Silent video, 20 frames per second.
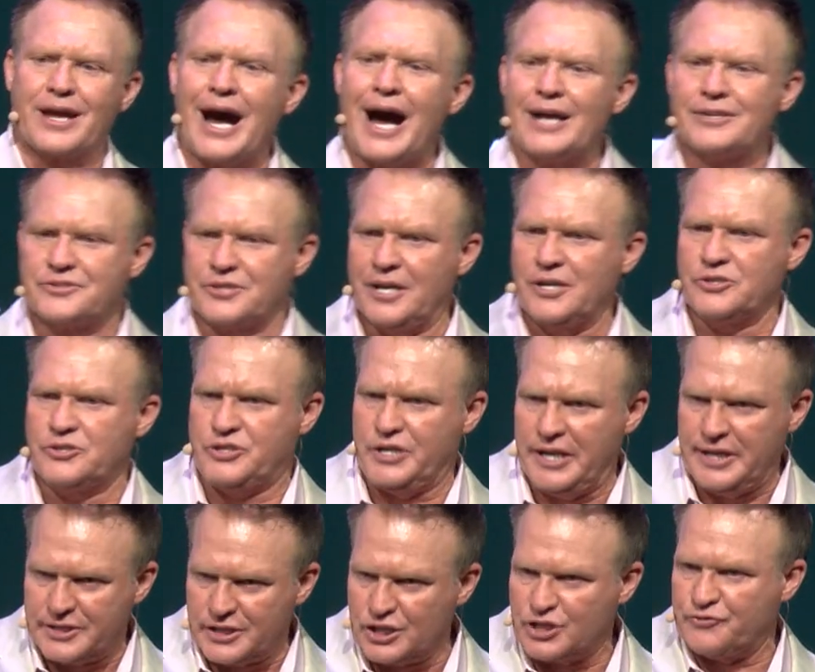that God sent
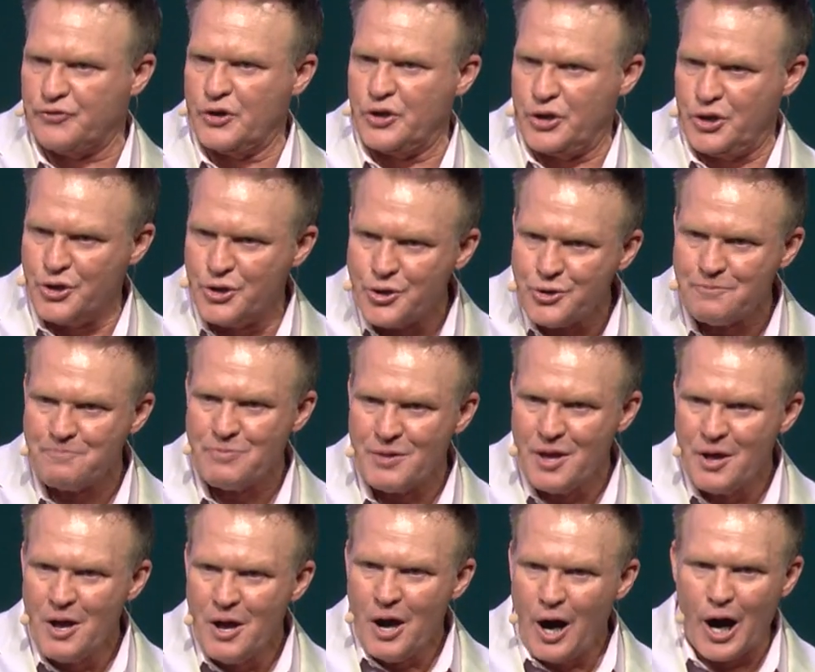Jesus for you?
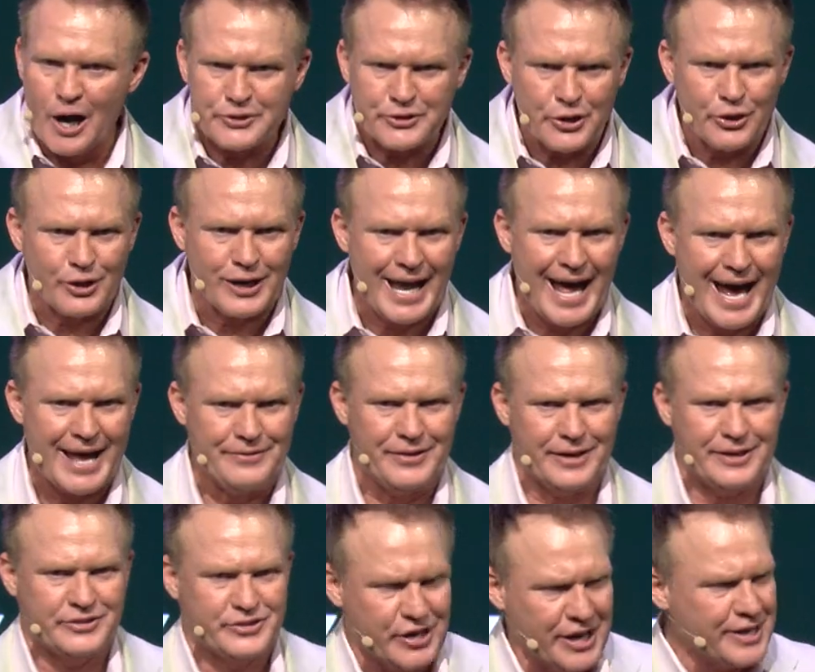Aren't you glad that